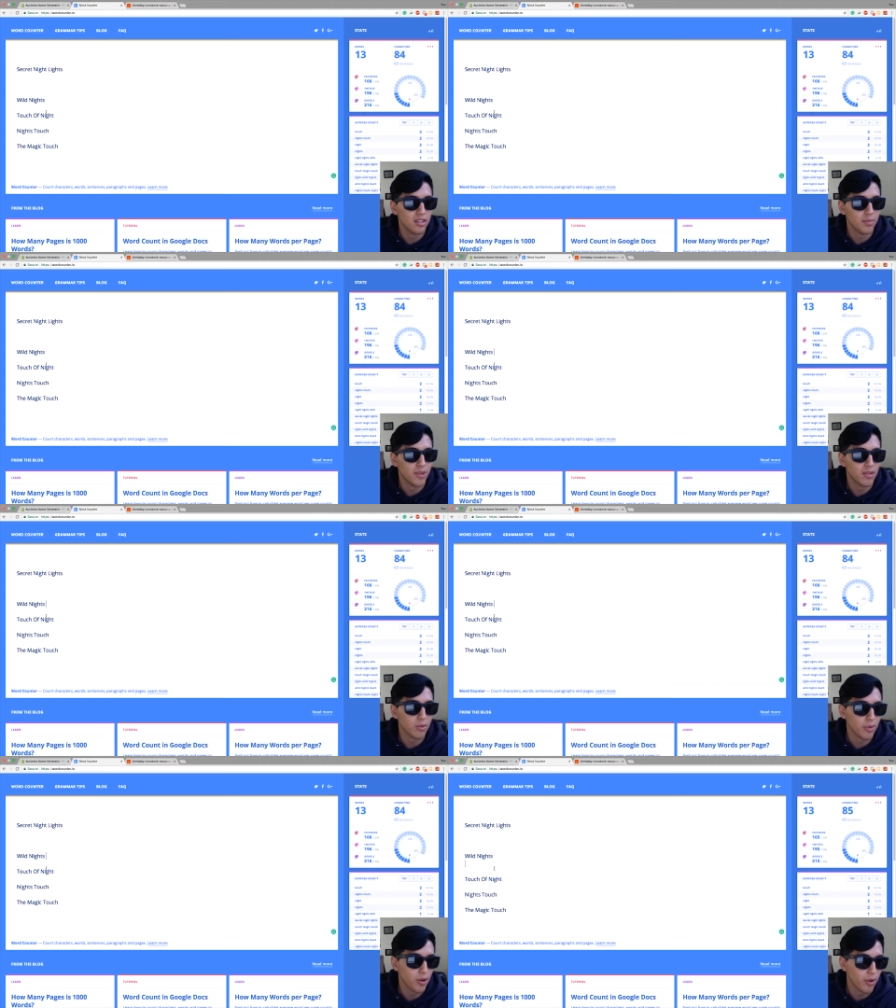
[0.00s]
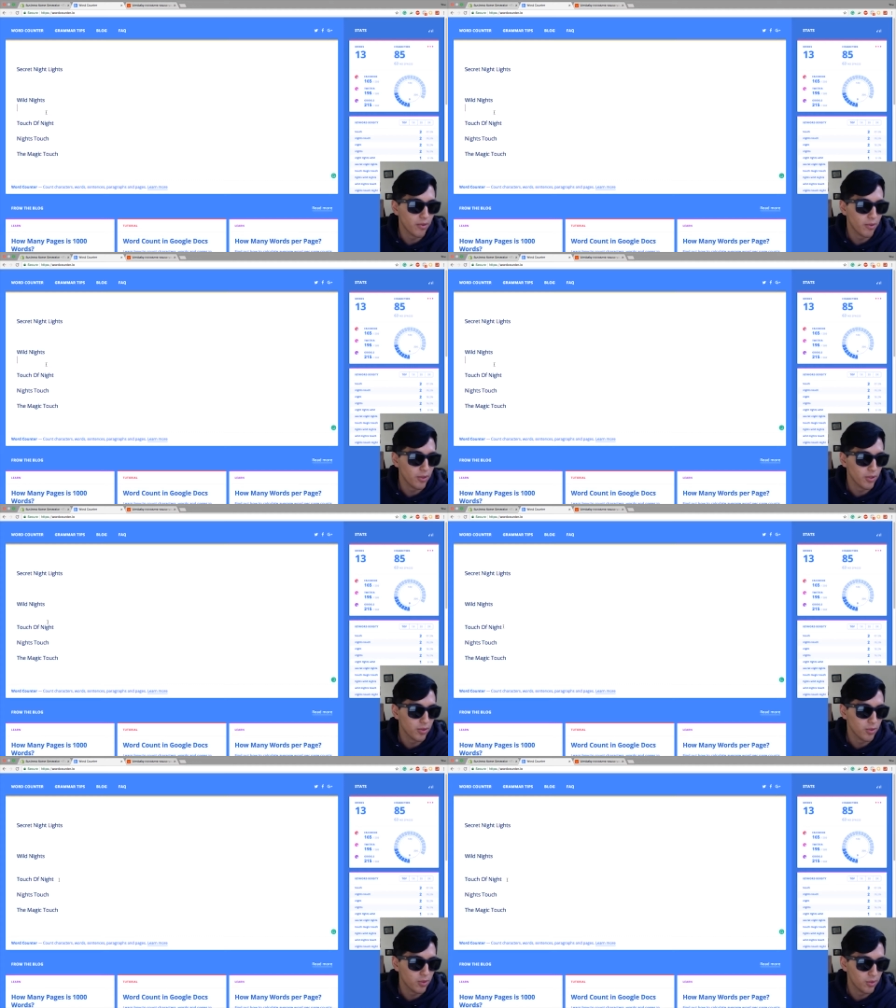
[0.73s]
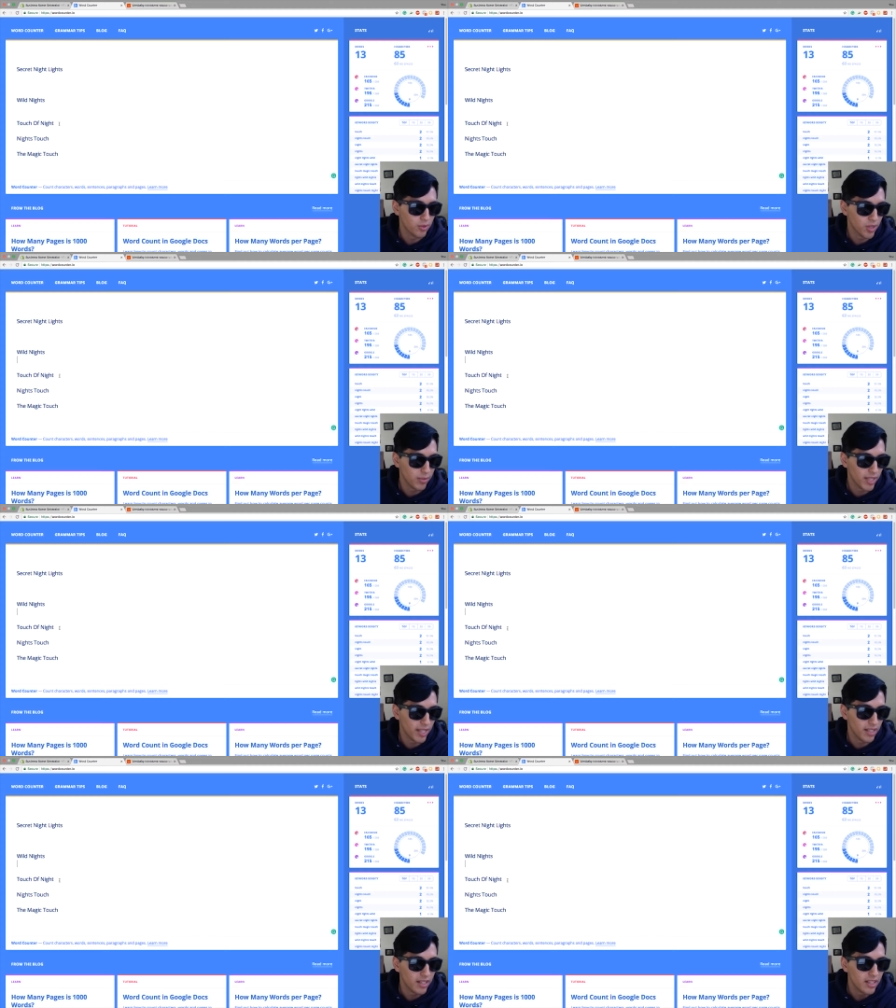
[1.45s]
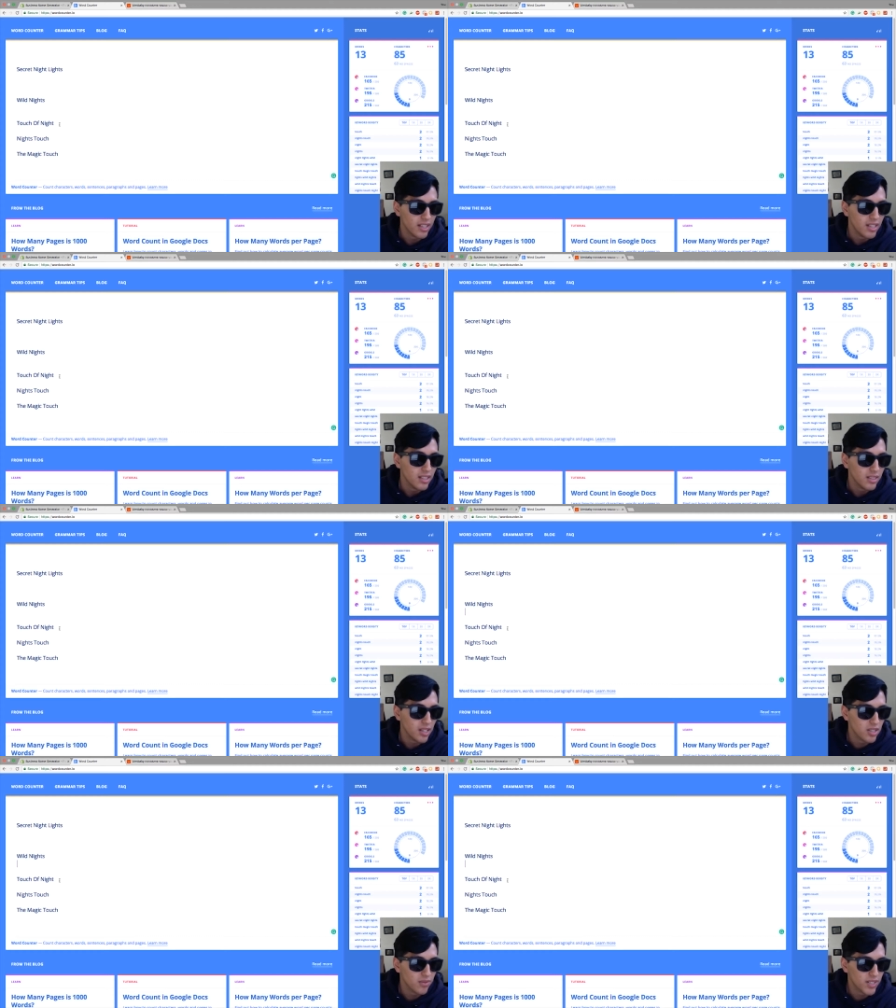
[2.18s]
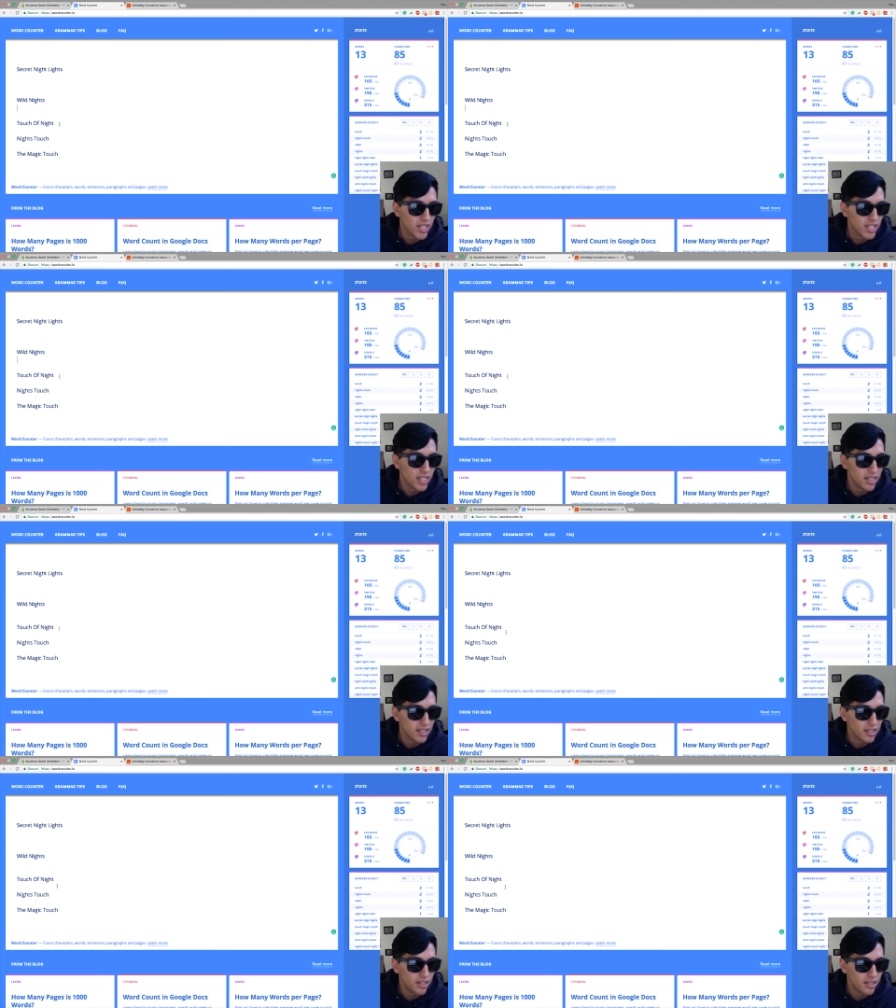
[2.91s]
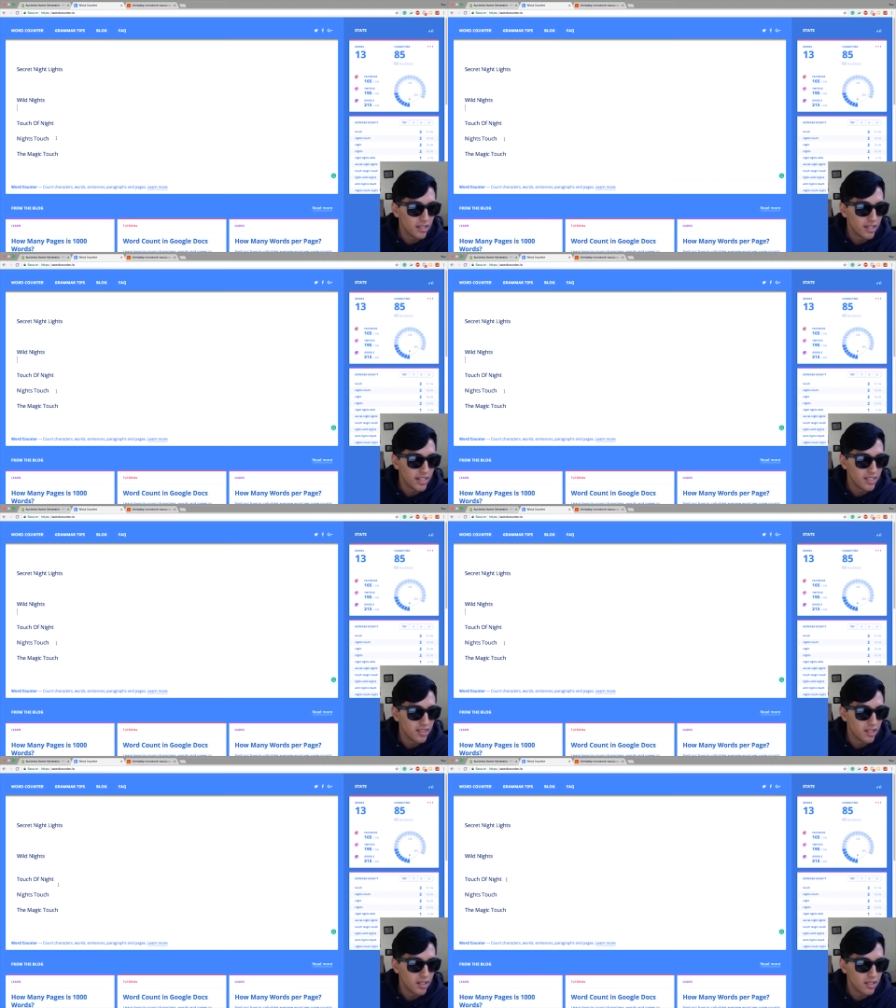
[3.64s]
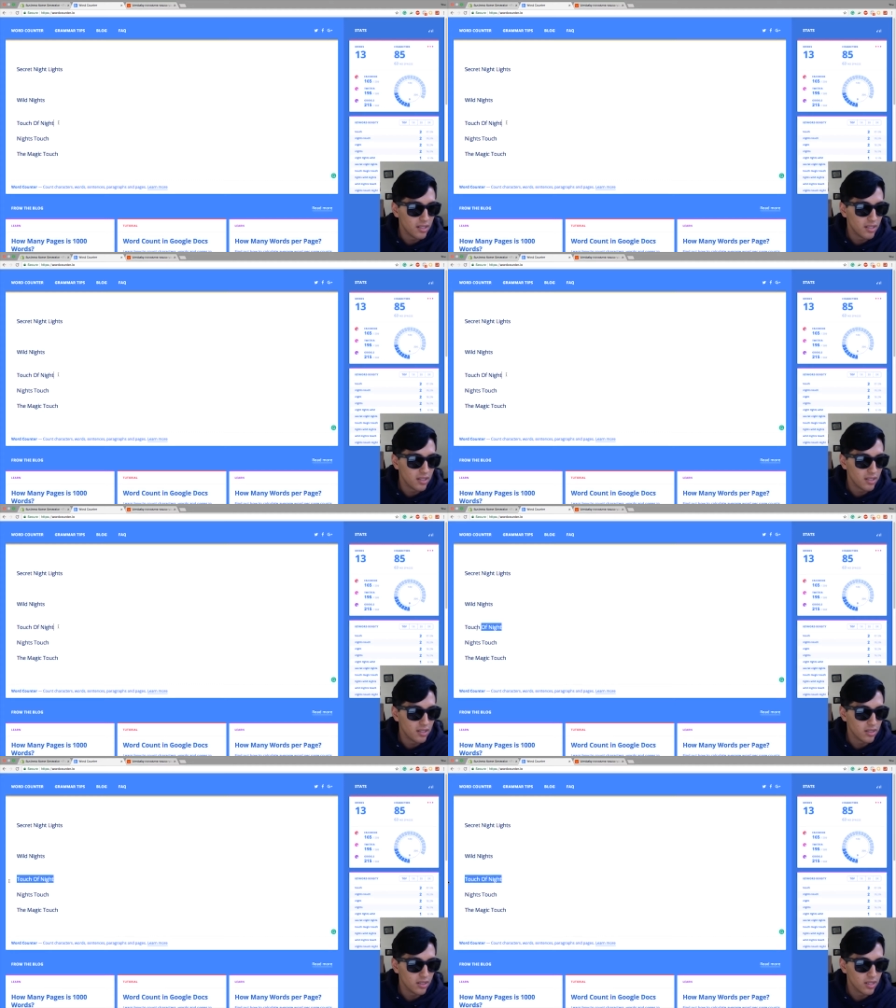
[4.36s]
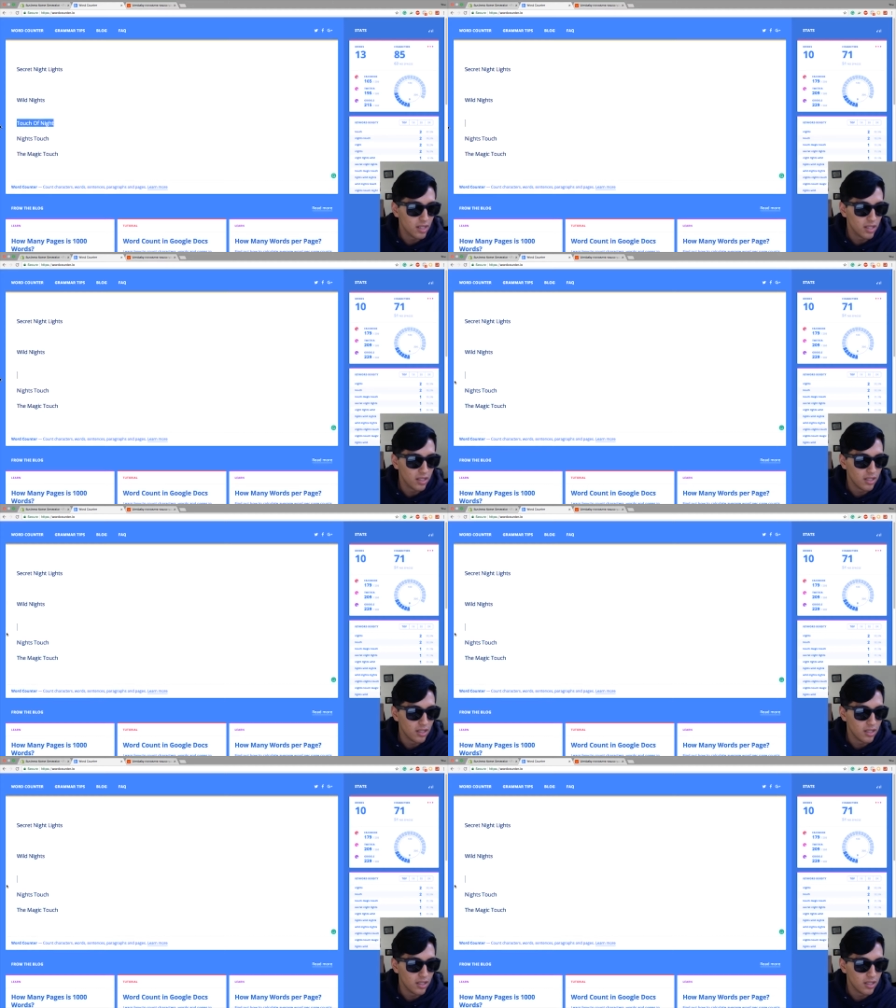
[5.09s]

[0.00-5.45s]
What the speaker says: Depends what we're going for, so we'll keep that. Touch of Night, Night's Touch, yeah.